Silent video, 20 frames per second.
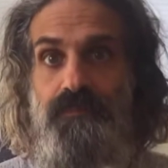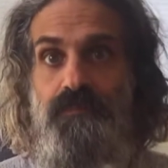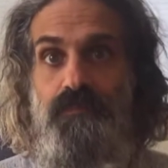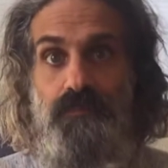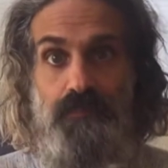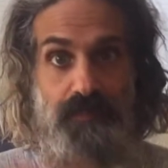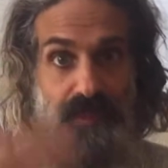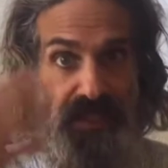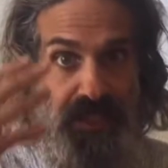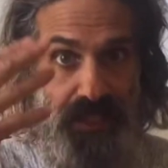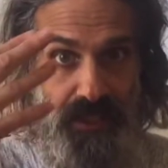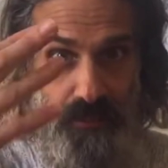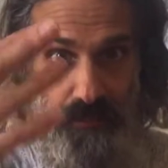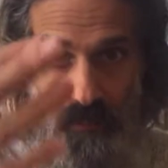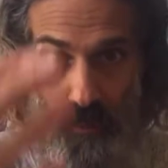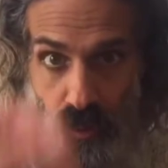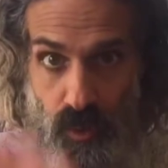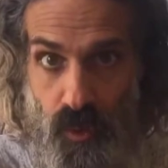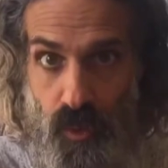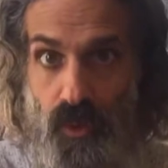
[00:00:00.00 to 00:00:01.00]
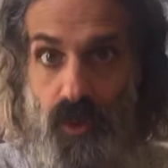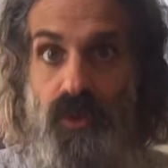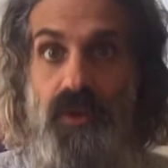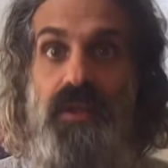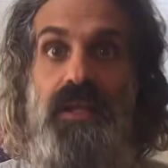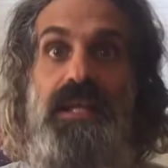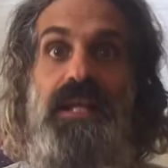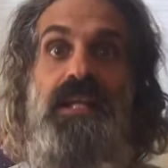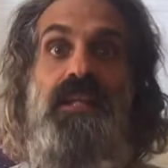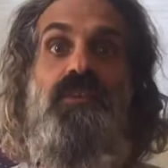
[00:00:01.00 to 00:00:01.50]
being more
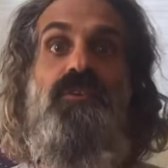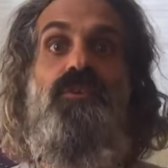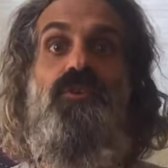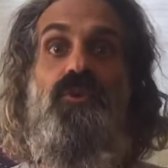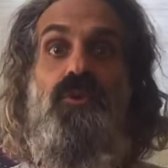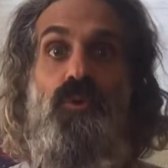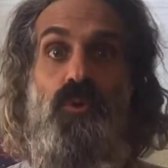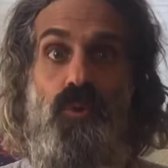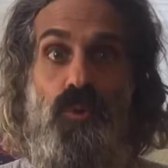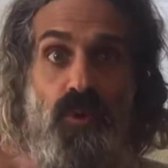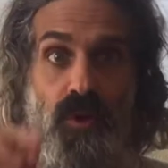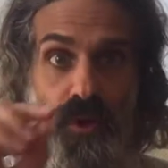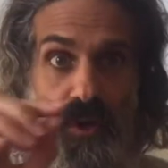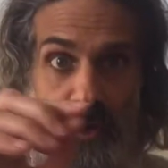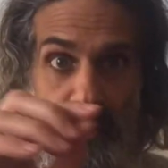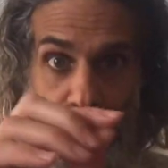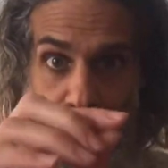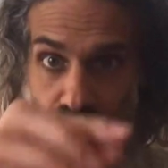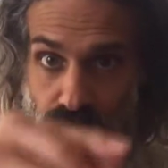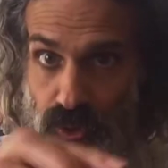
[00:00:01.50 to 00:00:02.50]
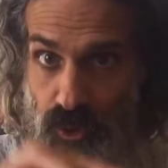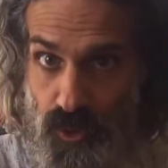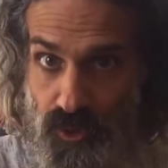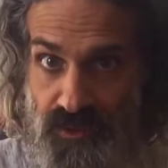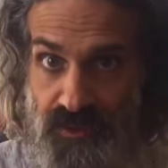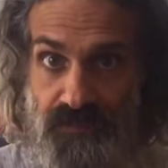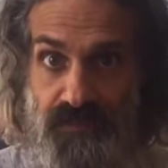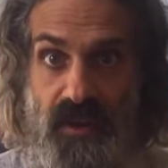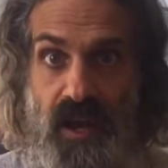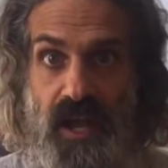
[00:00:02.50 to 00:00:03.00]
into your
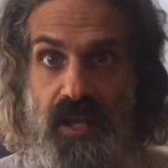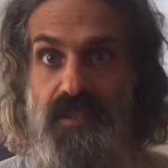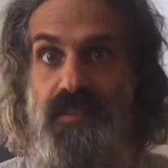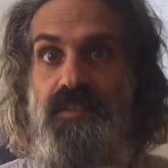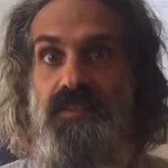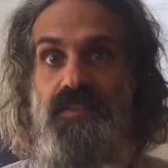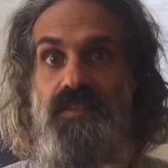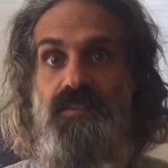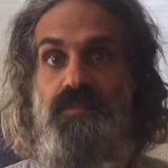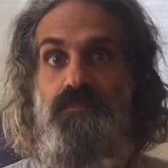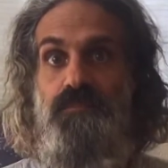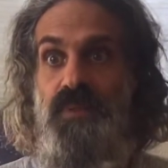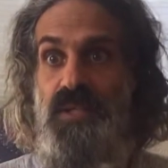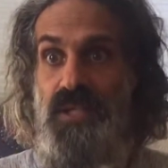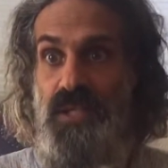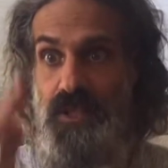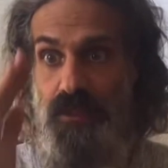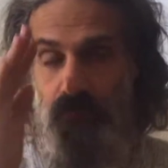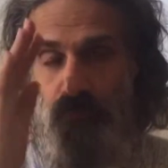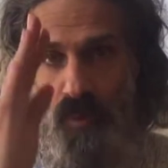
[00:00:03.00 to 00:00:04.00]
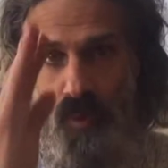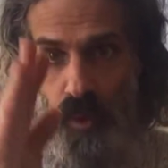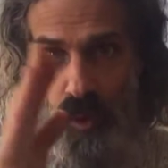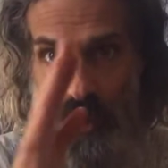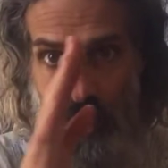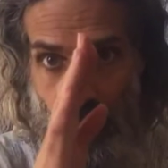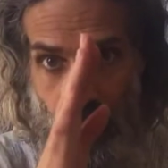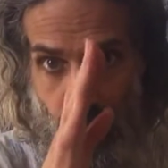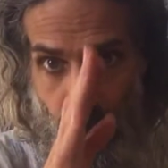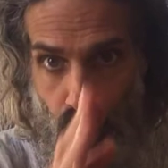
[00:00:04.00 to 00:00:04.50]
devices, being
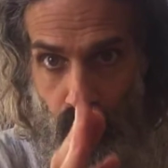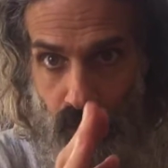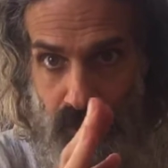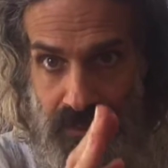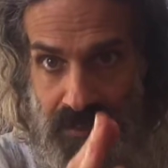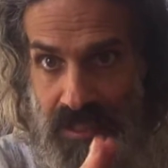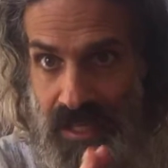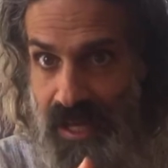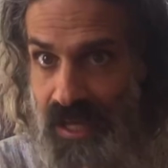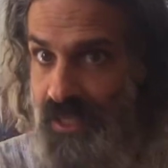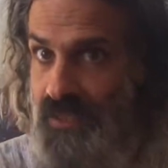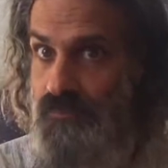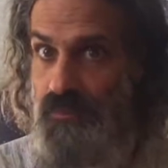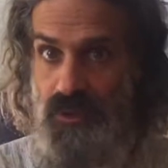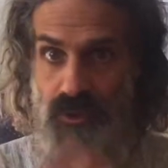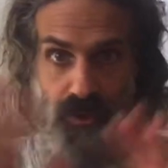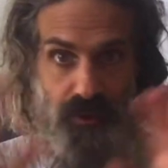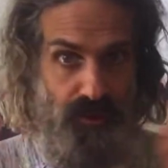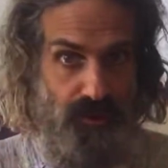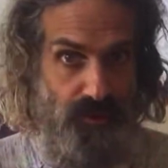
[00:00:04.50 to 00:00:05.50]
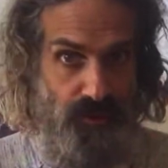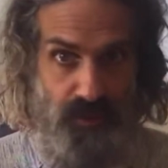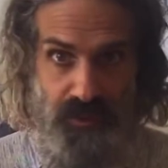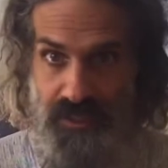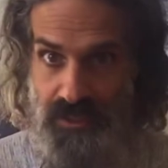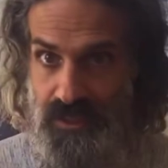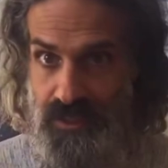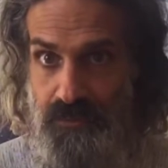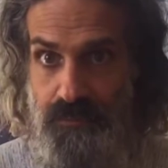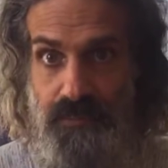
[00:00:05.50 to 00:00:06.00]
more online because you
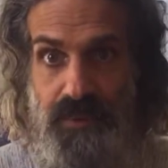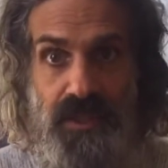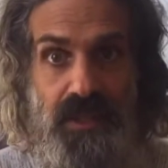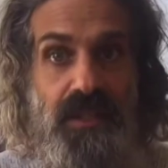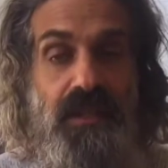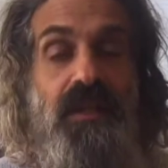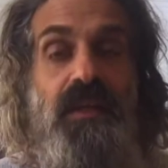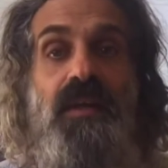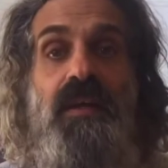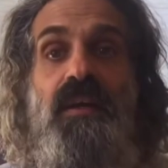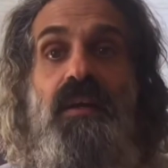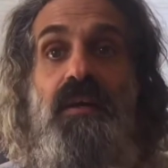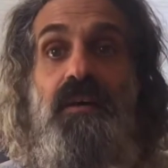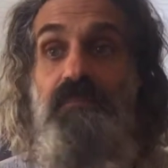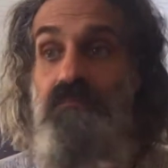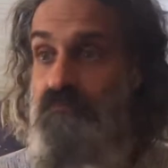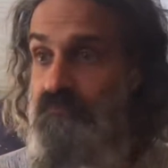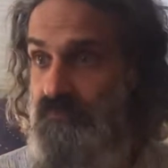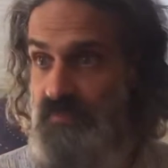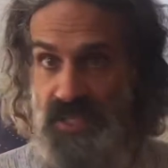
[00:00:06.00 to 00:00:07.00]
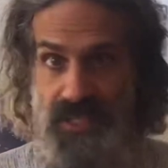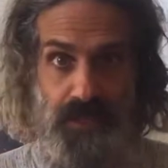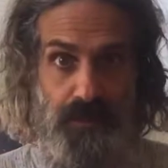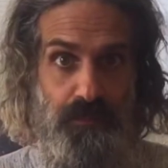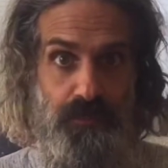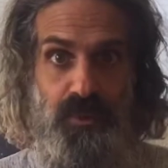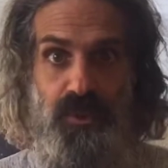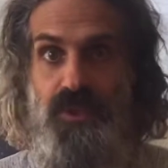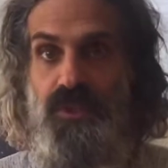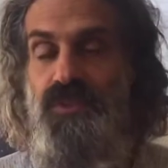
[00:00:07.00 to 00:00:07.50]
cannot be in
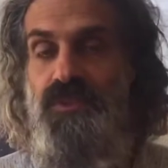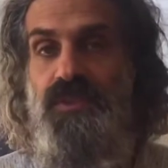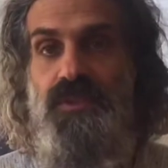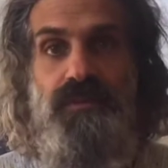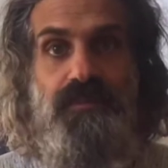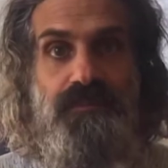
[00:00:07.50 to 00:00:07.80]
person,